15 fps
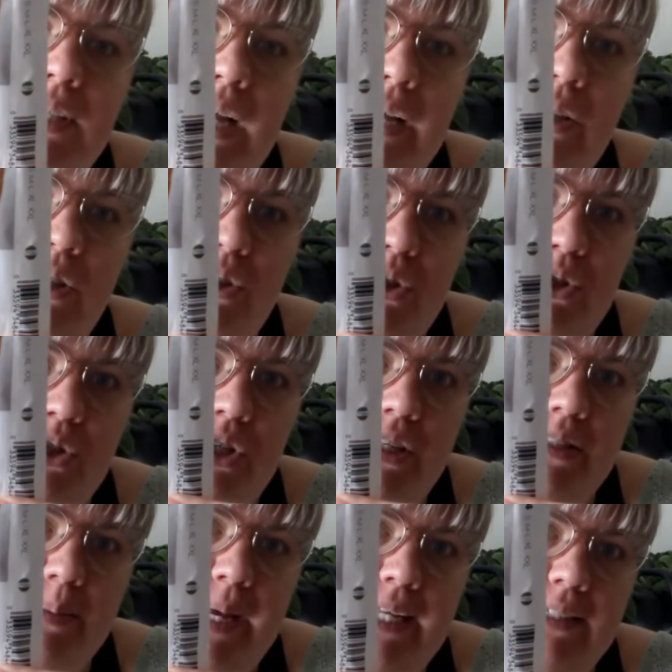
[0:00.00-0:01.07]
I got 2
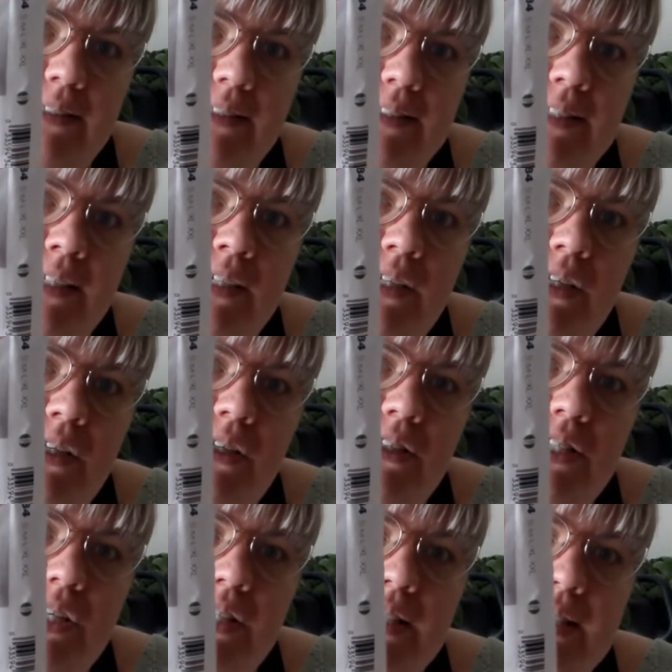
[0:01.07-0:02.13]
shirts patterns.
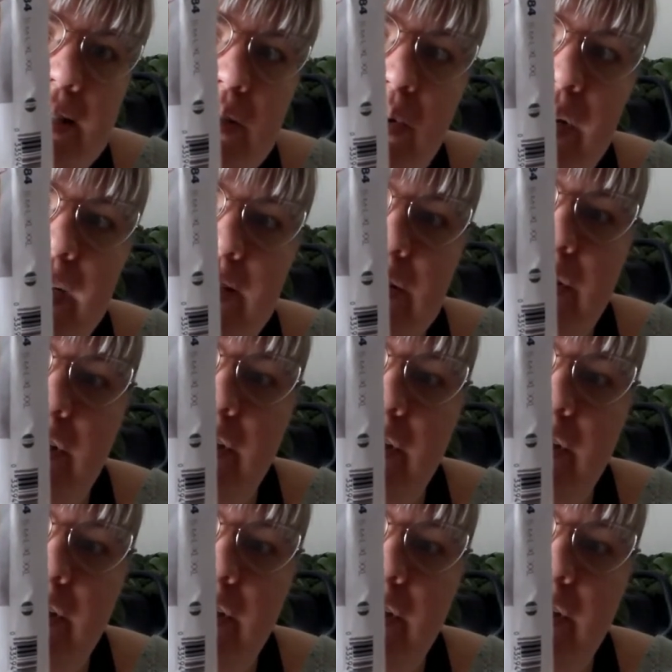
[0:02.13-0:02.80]
So this is a Kwik Sew.